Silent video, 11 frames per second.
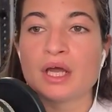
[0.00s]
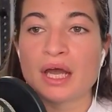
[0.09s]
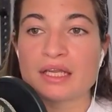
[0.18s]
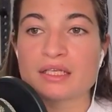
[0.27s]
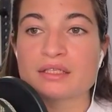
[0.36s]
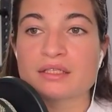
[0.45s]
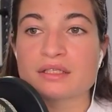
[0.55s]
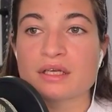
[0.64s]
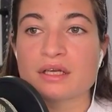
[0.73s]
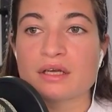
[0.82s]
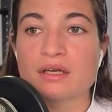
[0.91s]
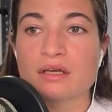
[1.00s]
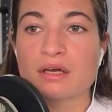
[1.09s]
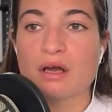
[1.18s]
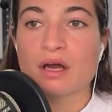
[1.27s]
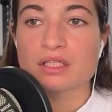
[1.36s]
And
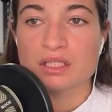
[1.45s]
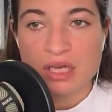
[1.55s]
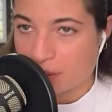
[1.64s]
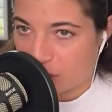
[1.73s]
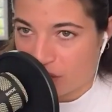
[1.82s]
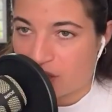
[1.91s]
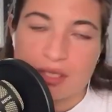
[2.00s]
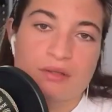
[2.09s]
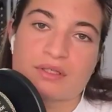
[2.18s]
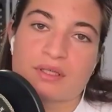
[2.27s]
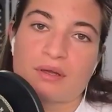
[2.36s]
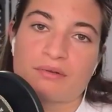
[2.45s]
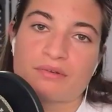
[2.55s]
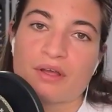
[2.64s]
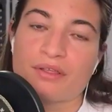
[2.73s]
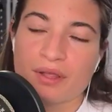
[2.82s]
stop stressing yourself.
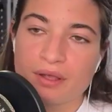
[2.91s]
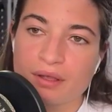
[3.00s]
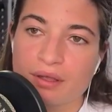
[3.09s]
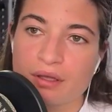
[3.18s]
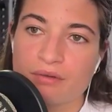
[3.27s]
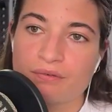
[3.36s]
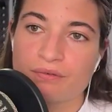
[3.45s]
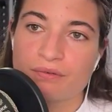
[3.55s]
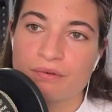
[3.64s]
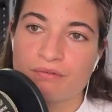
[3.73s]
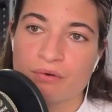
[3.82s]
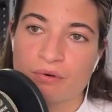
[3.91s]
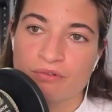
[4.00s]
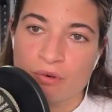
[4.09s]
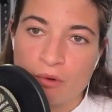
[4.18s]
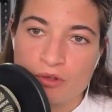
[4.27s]
I think
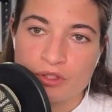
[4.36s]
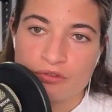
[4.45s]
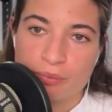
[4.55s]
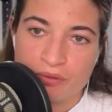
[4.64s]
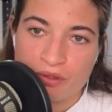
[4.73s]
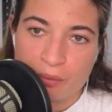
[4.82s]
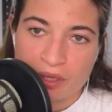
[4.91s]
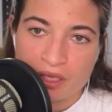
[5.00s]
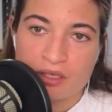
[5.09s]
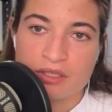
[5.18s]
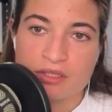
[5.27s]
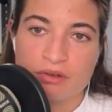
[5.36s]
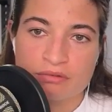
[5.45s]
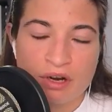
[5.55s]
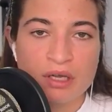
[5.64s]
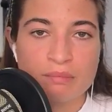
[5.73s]
for most of the beginners,
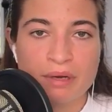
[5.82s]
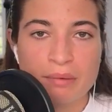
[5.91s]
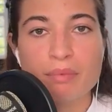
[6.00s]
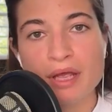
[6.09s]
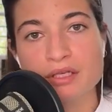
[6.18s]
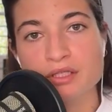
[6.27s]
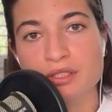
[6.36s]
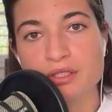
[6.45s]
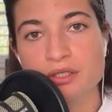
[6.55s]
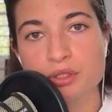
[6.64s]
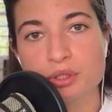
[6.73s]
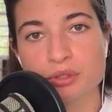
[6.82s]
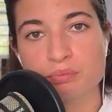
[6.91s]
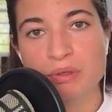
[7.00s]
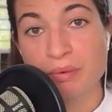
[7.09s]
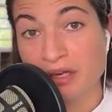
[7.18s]
running by pace should
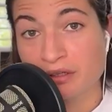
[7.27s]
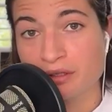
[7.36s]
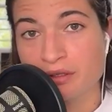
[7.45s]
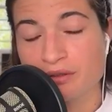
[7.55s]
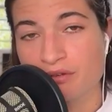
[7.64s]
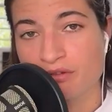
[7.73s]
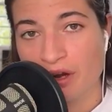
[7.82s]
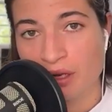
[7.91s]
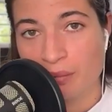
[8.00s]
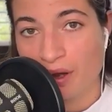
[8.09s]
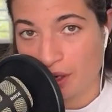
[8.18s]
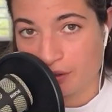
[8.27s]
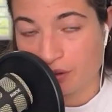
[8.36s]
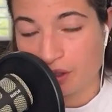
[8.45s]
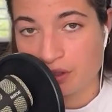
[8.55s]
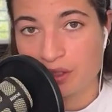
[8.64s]
be better than running by heart
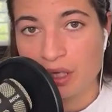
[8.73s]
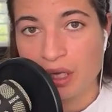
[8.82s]
rate.